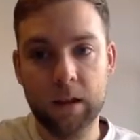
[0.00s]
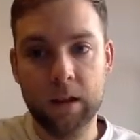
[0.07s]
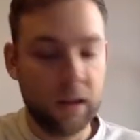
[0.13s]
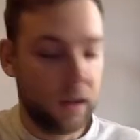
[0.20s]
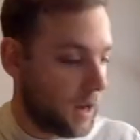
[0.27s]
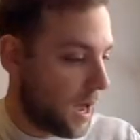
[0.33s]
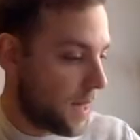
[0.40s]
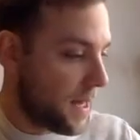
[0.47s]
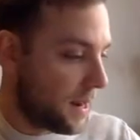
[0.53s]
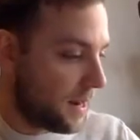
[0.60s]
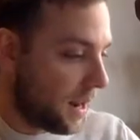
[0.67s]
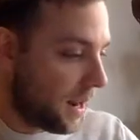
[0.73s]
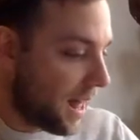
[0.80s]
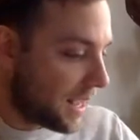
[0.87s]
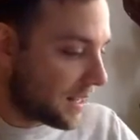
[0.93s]
And then
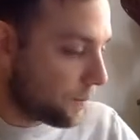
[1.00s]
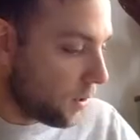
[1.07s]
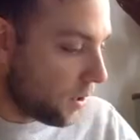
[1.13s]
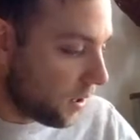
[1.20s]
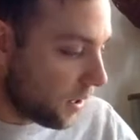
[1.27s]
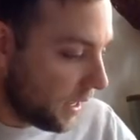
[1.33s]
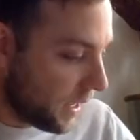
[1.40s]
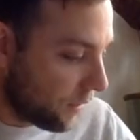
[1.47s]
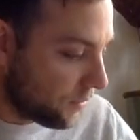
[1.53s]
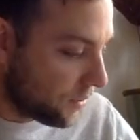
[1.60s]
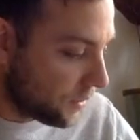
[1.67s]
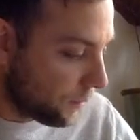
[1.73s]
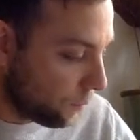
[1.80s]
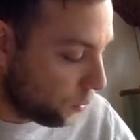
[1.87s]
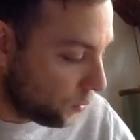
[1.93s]
the last part here is
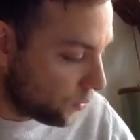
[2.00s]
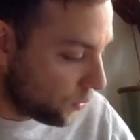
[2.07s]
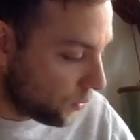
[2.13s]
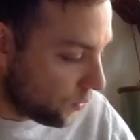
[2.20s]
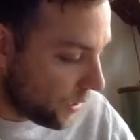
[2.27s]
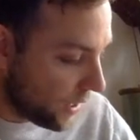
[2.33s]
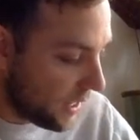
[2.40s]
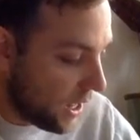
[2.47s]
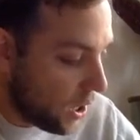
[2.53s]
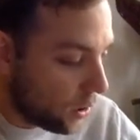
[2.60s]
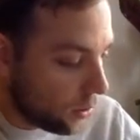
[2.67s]
the plus 3,